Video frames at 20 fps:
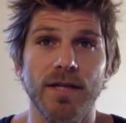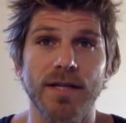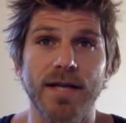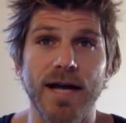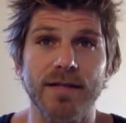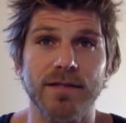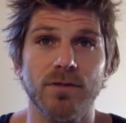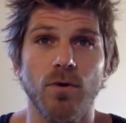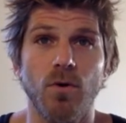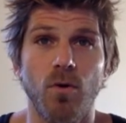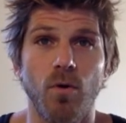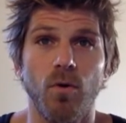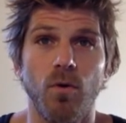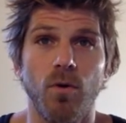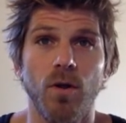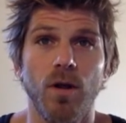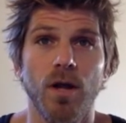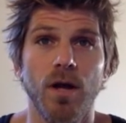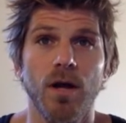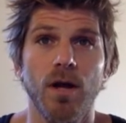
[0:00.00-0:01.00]
that's the
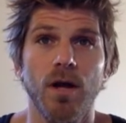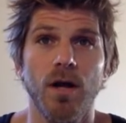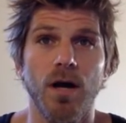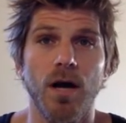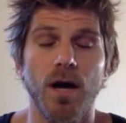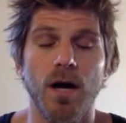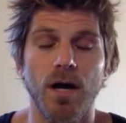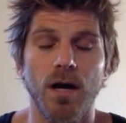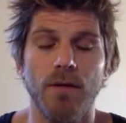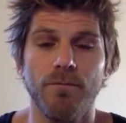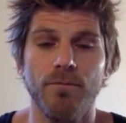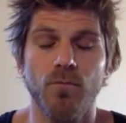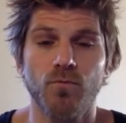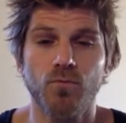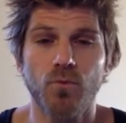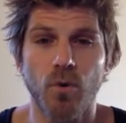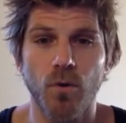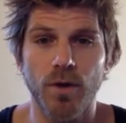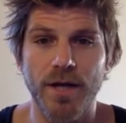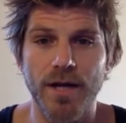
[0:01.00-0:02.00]
whole
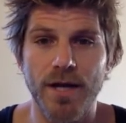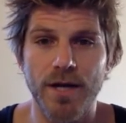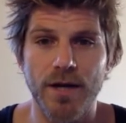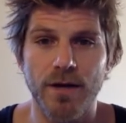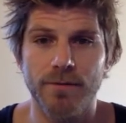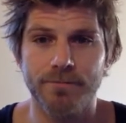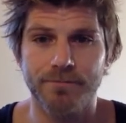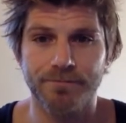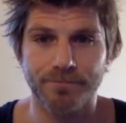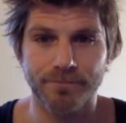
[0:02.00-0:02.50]
rule here.